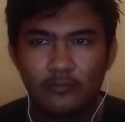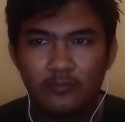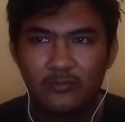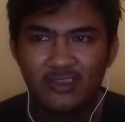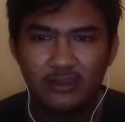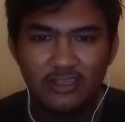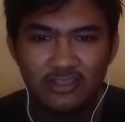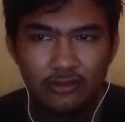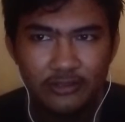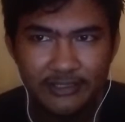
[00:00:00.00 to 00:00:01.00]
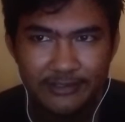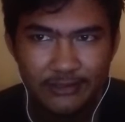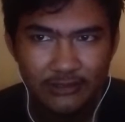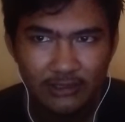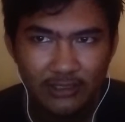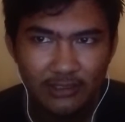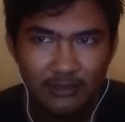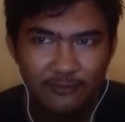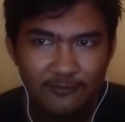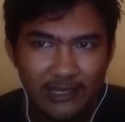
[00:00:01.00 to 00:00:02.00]
The students
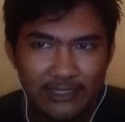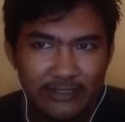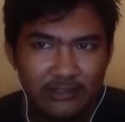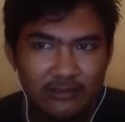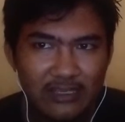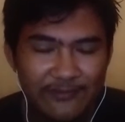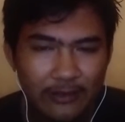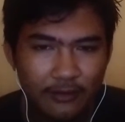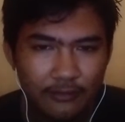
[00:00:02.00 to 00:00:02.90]
find it difficult